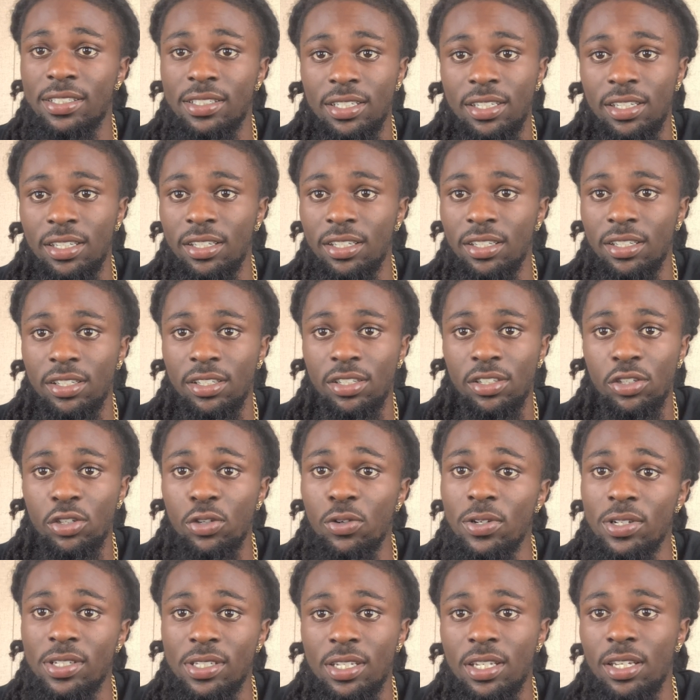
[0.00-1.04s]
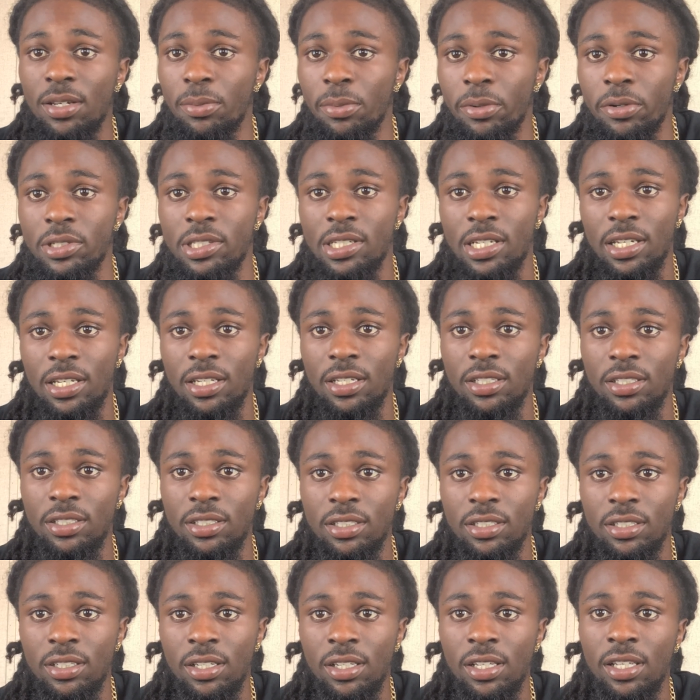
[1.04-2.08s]
10. Do it 10 more times.
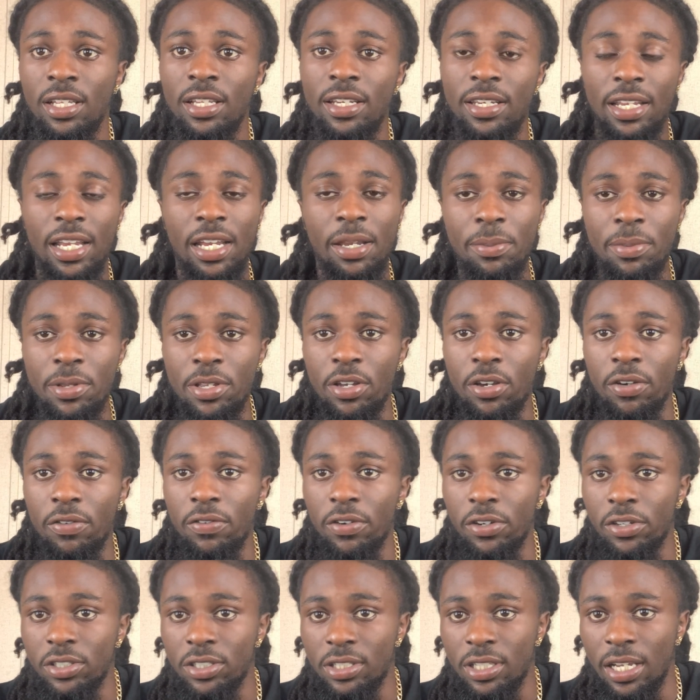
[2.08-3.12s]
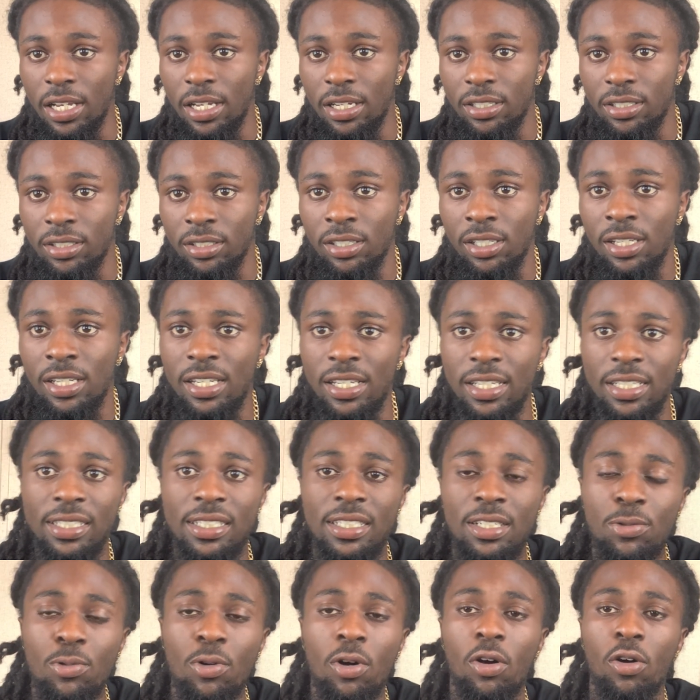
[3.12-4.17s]
That'll be your first thousand. And
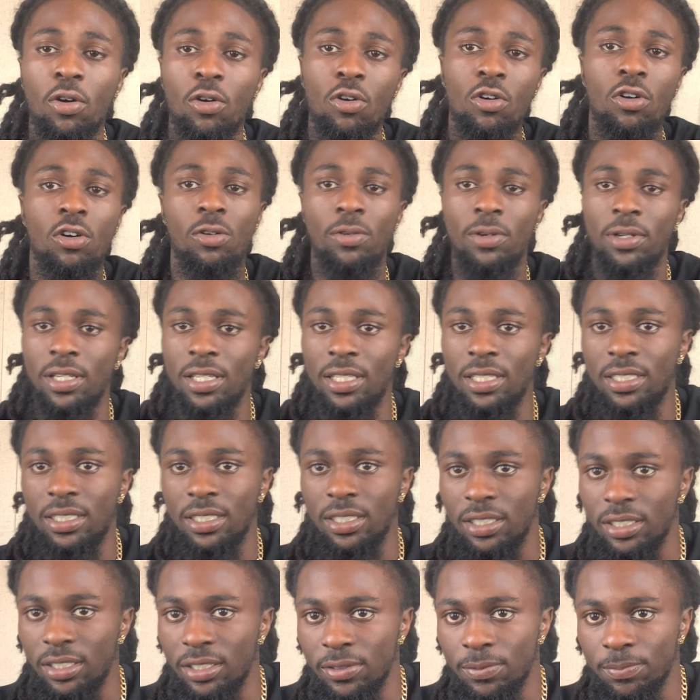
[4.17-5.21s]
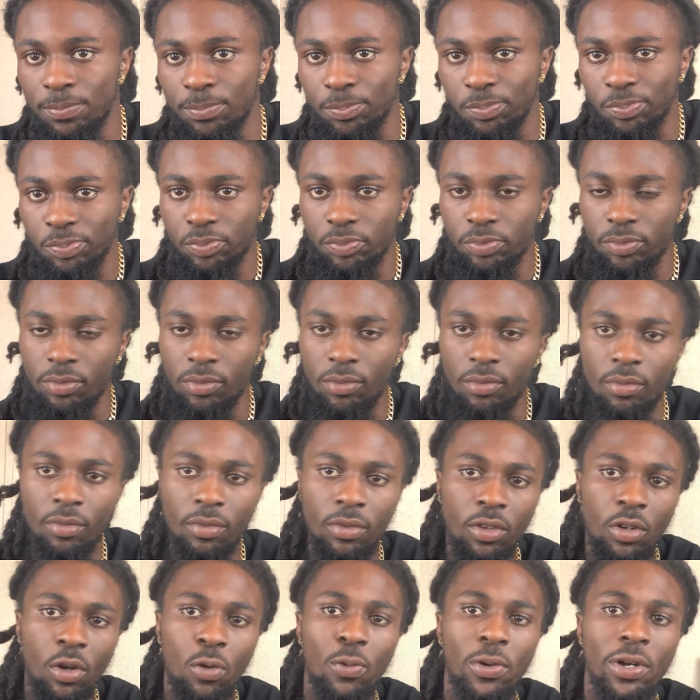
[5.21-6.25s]
see where I'm going with this is
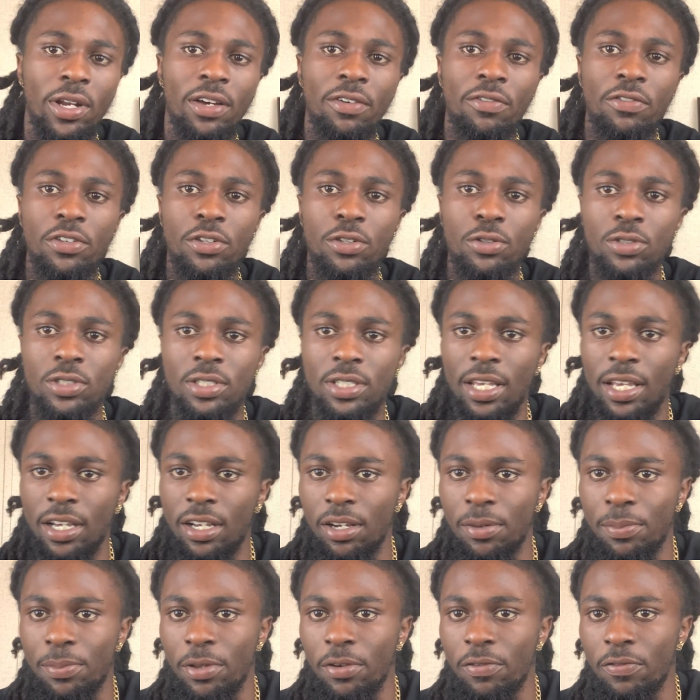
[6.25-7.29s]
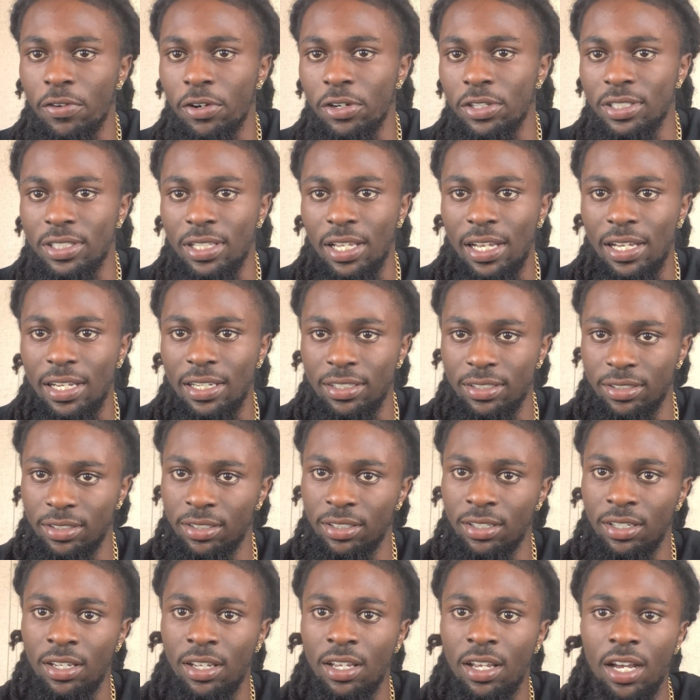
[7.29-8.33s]
whenever you stack up your first thousand,
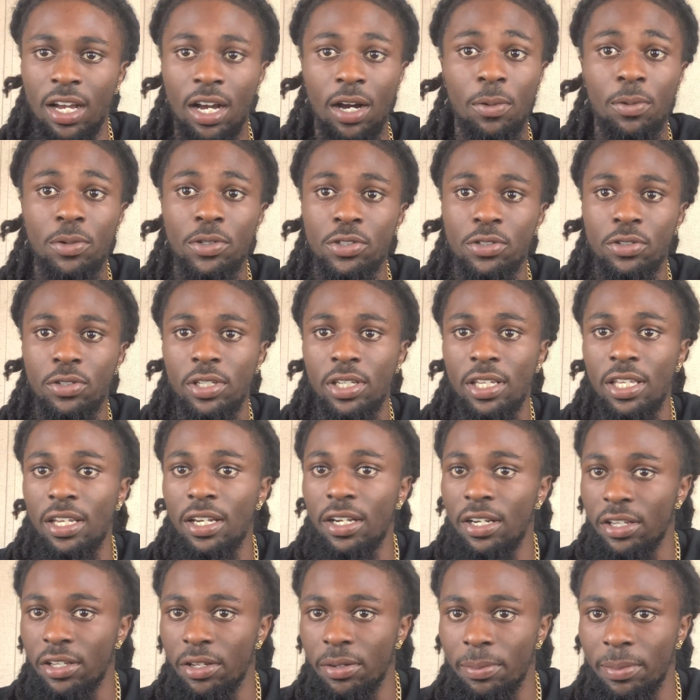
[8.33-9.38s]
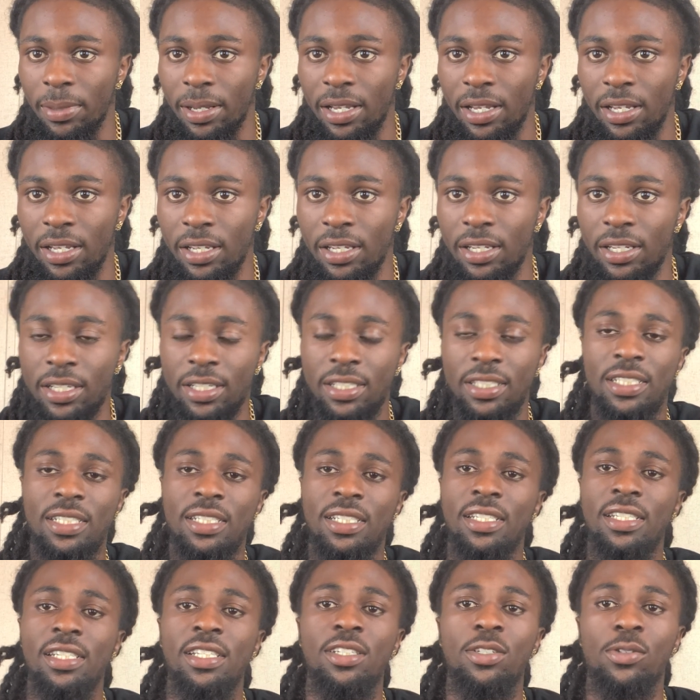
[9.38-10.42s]
I want you to get in your mind. Cause see,
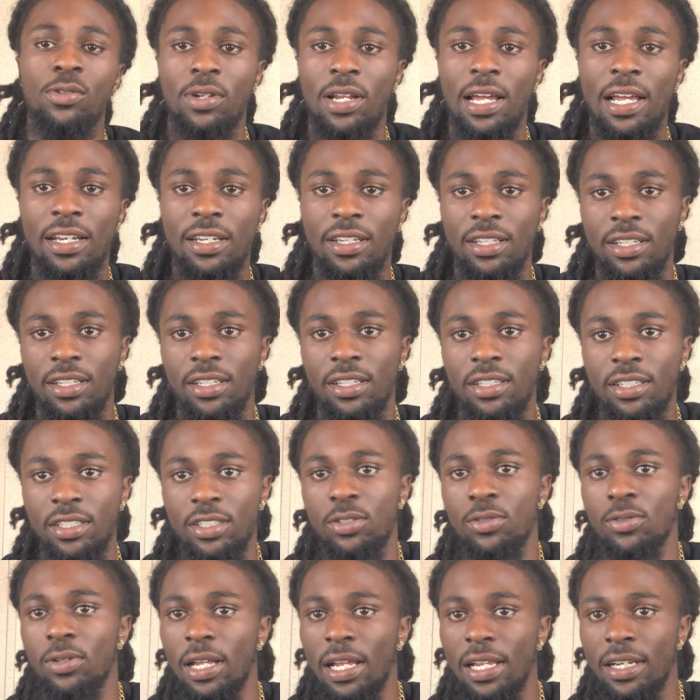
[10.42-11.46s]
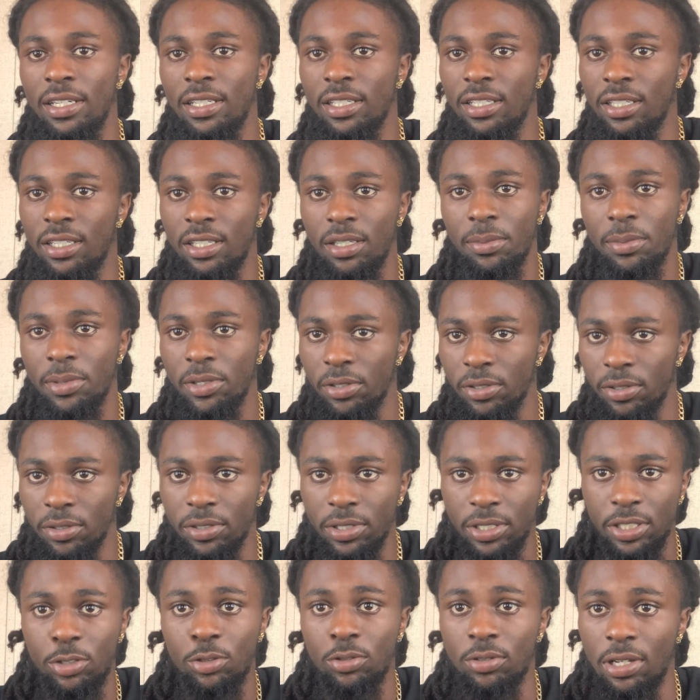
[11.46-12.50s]
this what I did. This what I did coming up and
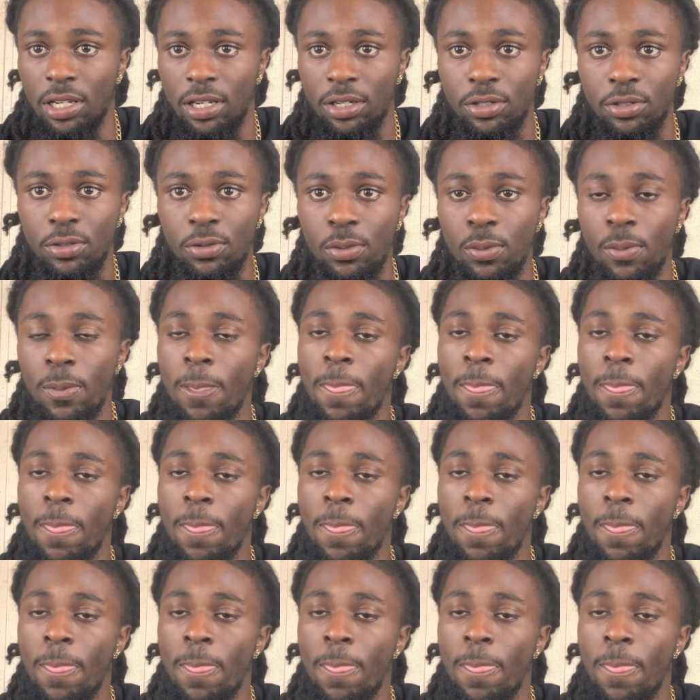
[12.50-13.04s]
this what I do.